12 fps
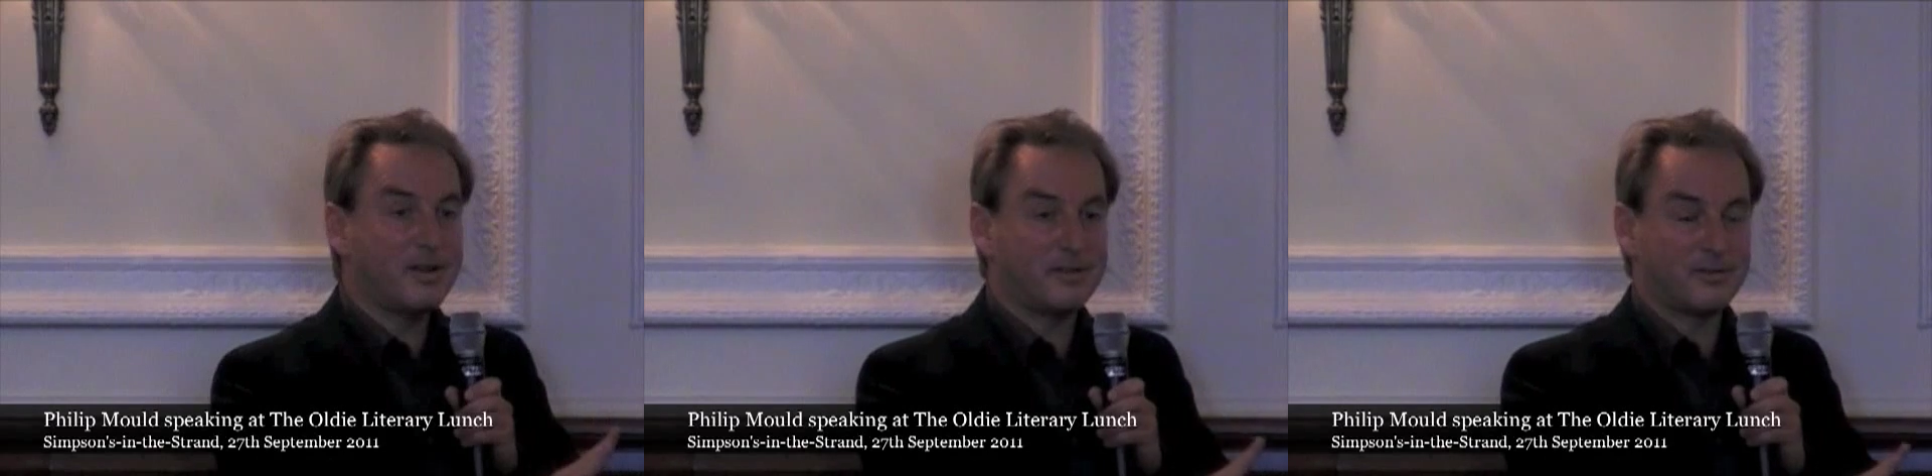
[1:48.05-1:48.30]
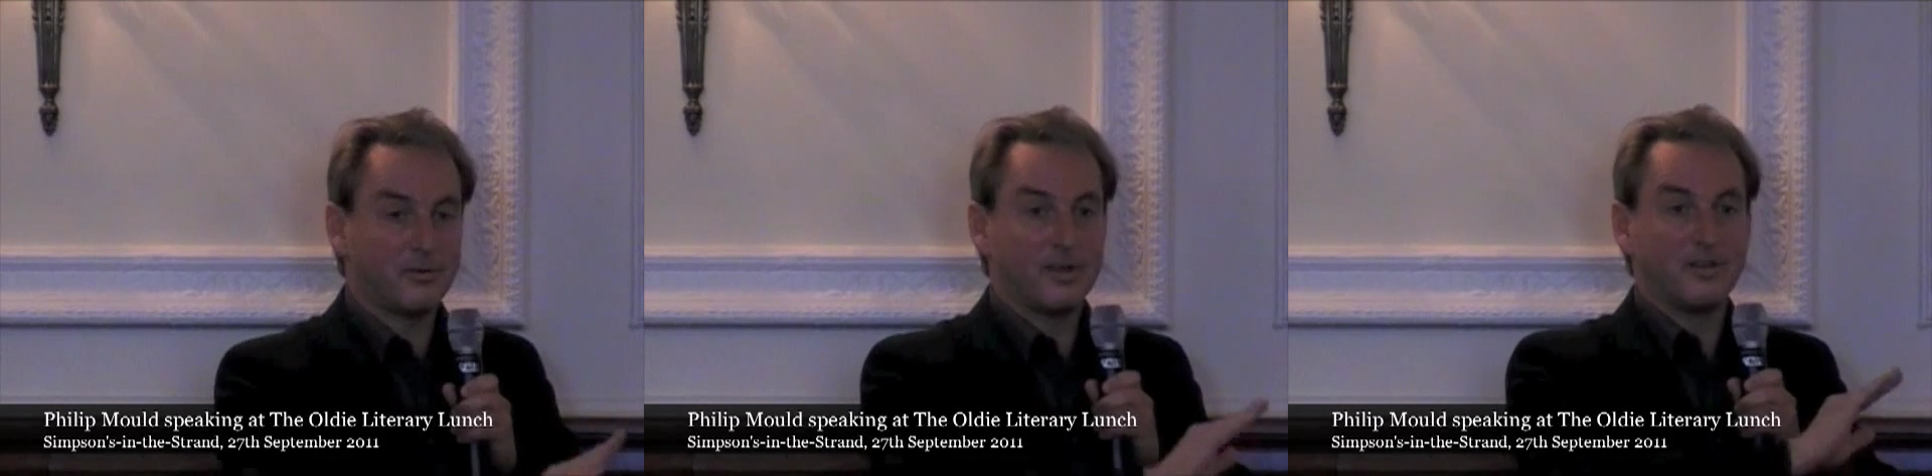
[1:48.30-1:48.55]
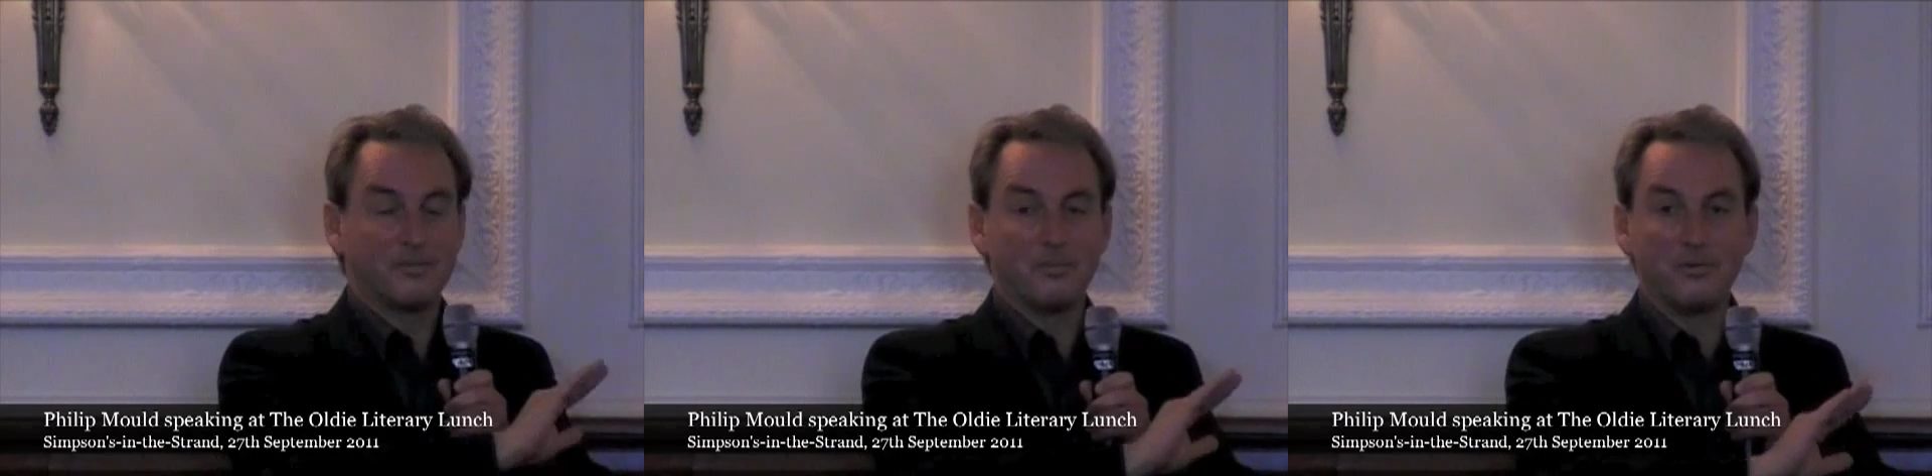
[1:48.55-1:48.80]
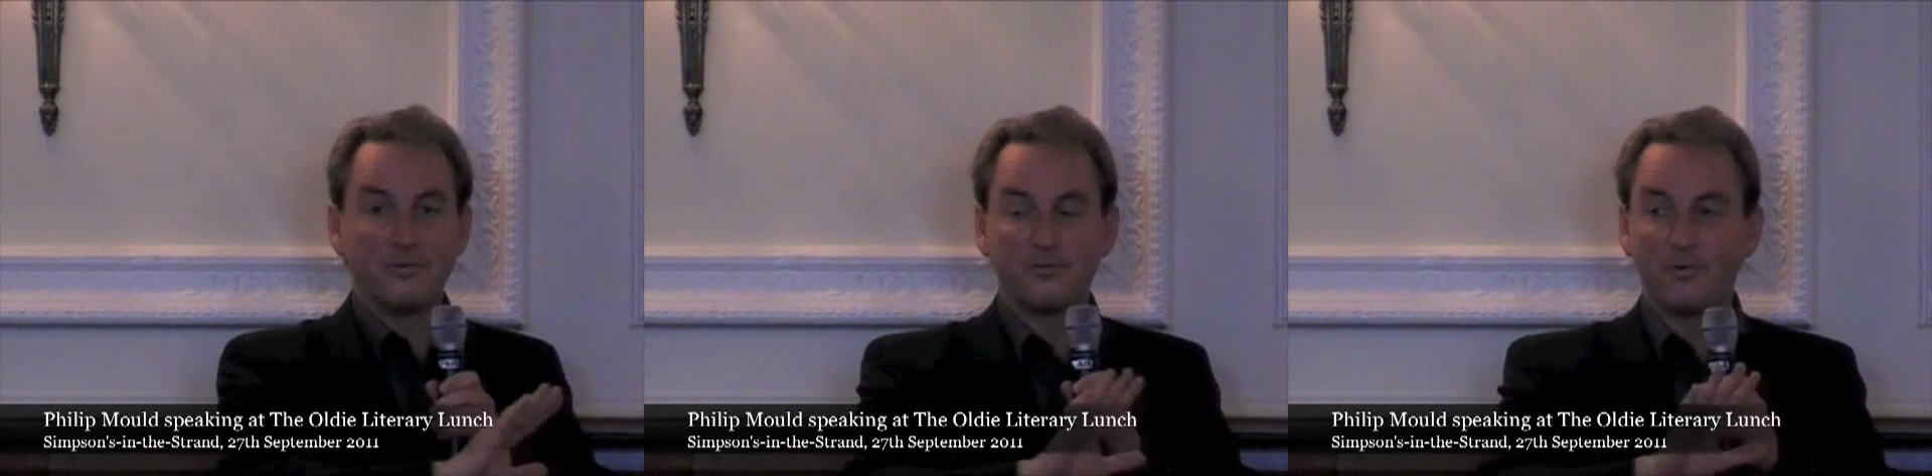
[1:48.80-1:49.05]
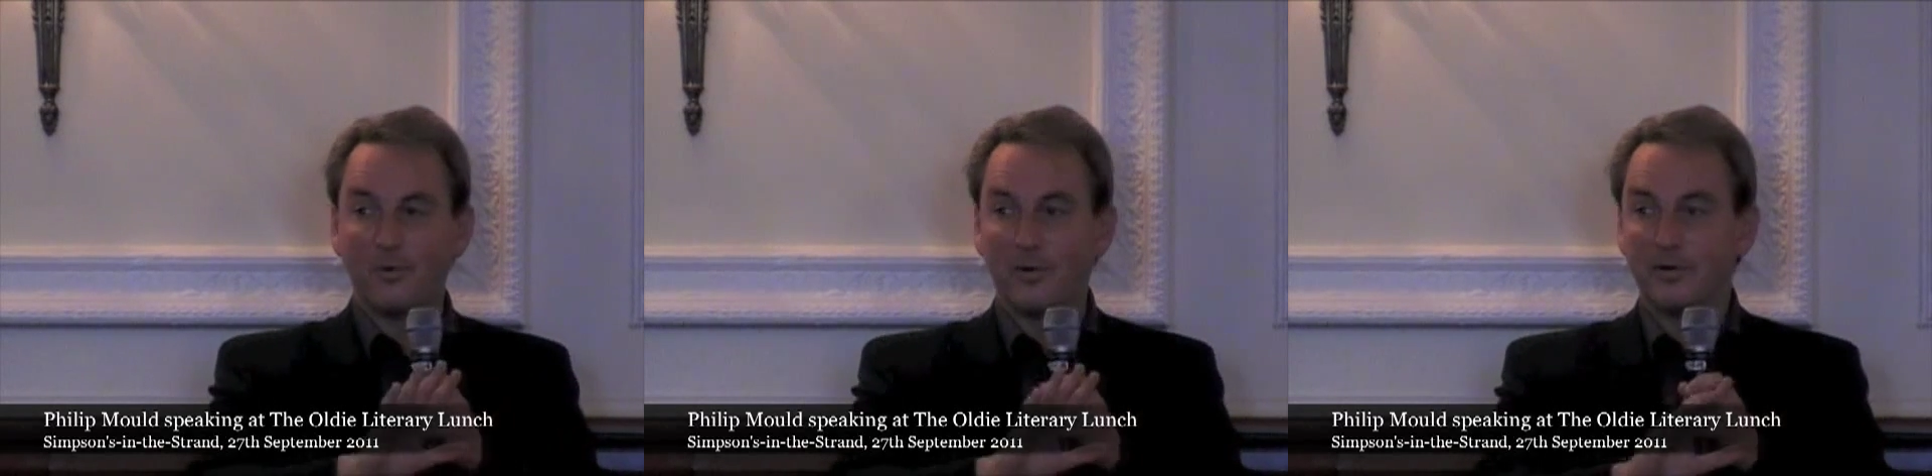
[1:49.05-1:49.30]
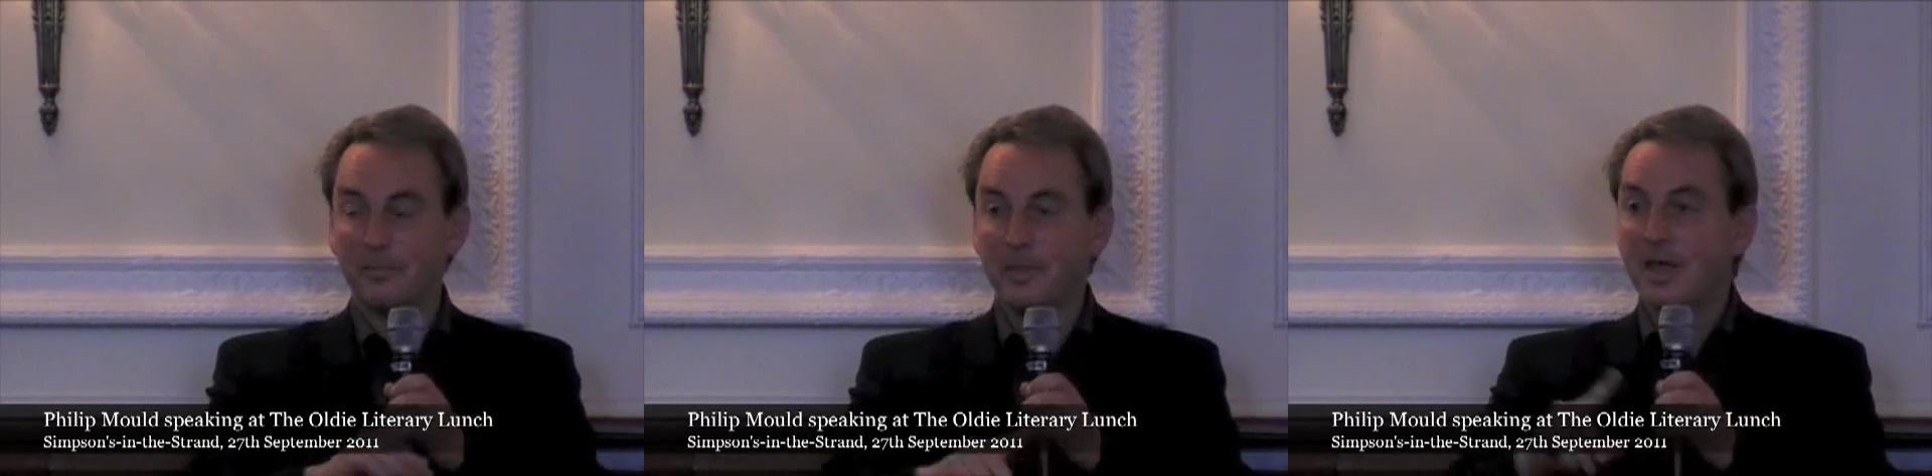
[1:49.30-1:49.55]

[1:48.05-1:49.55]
history has moved forward.